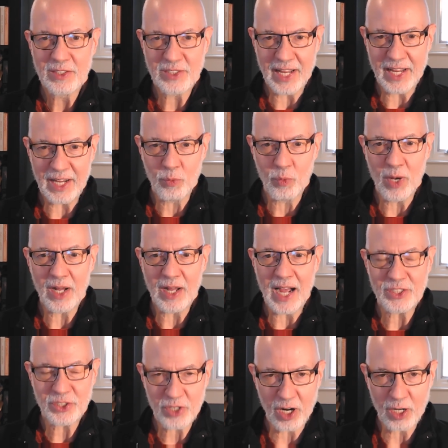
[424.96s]
saying, well, I
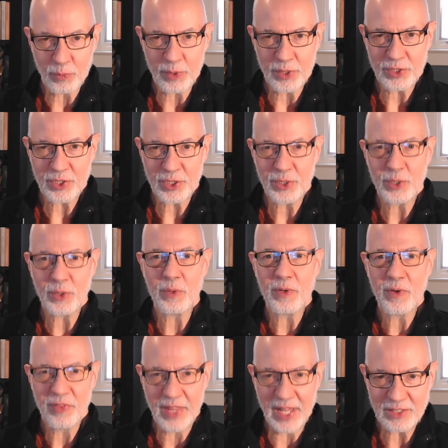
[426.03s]
start with 2,
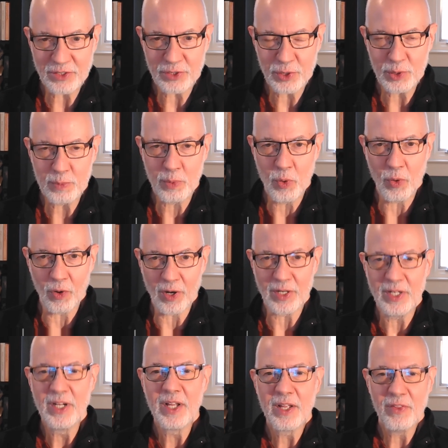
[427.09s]
then 2
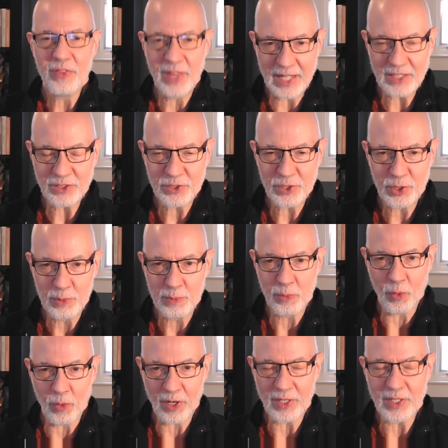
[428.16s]
more, then 2
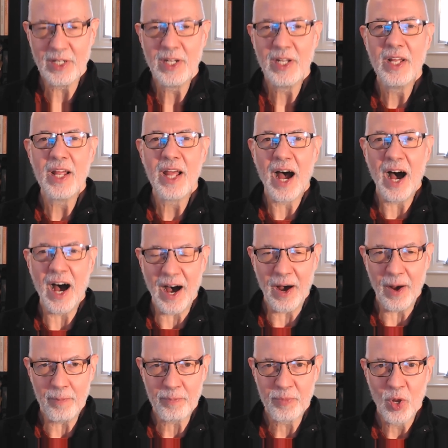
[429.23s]
more.
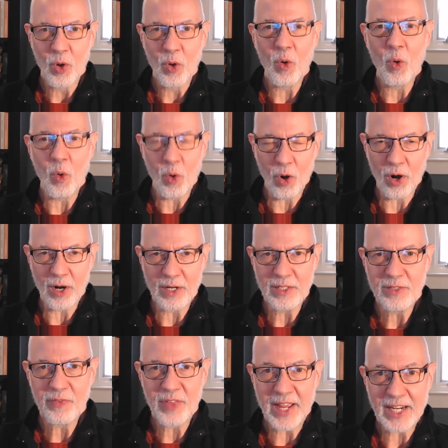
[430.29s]

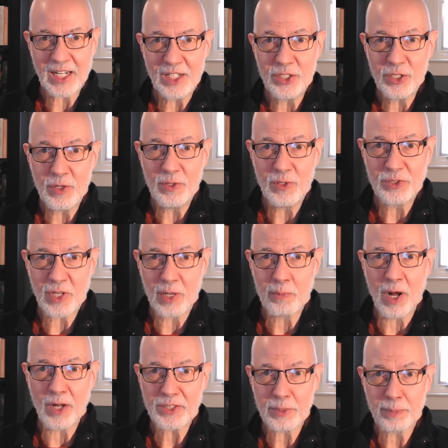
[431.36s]
Or they could use a
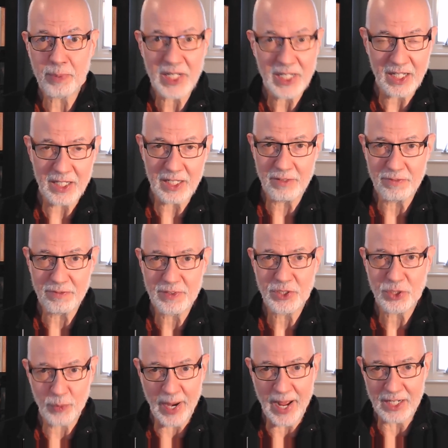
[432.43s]
multiplicative
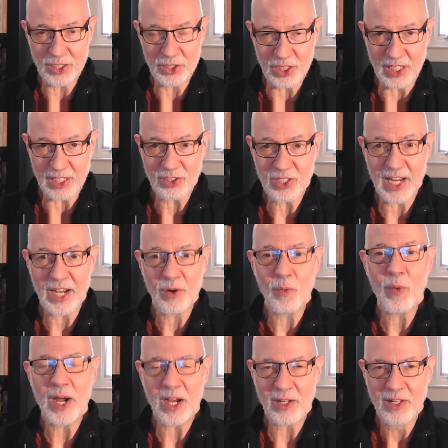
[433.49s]
strategy, saying,
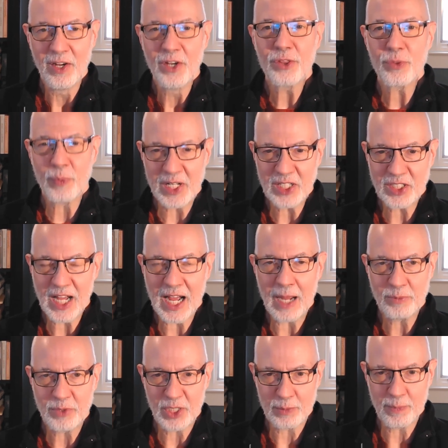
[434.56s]
well, 3
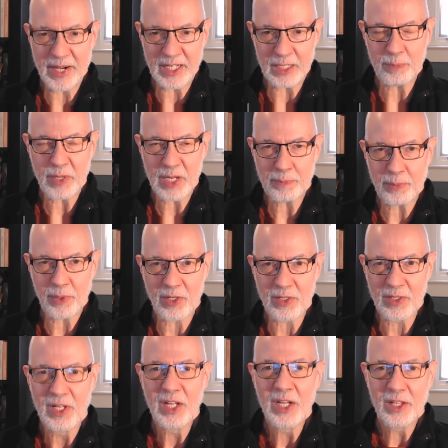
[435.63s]
times as many
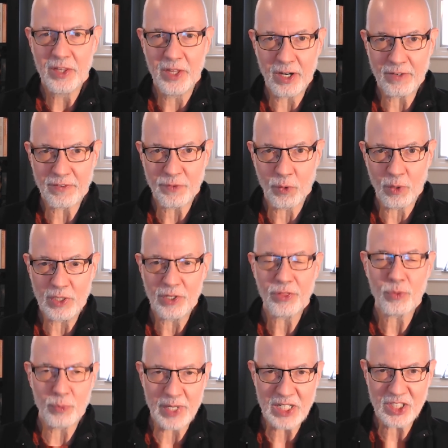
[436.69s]
people, therefore
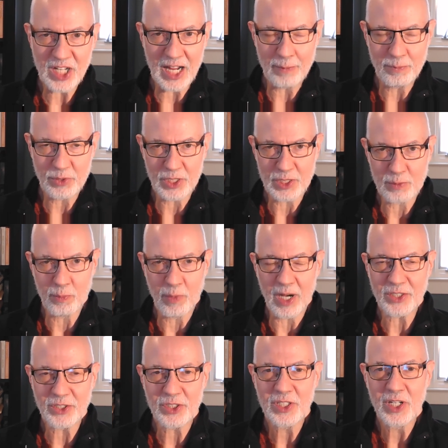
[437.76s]
3 times as
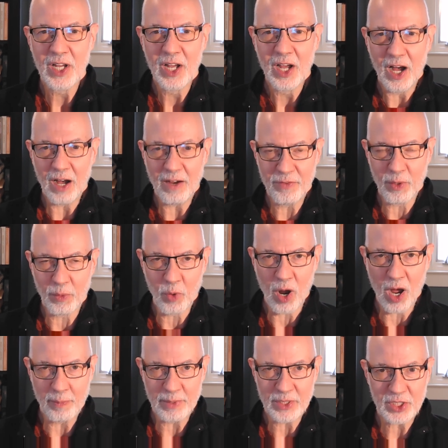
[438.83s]
much of the
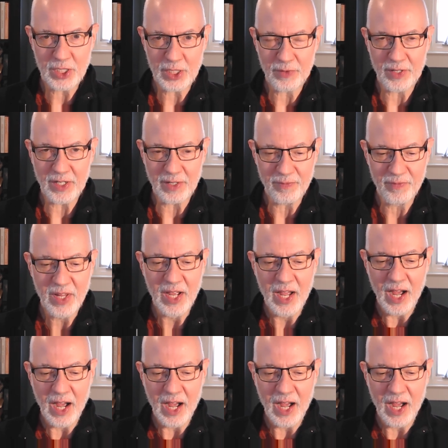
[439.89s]
raw material.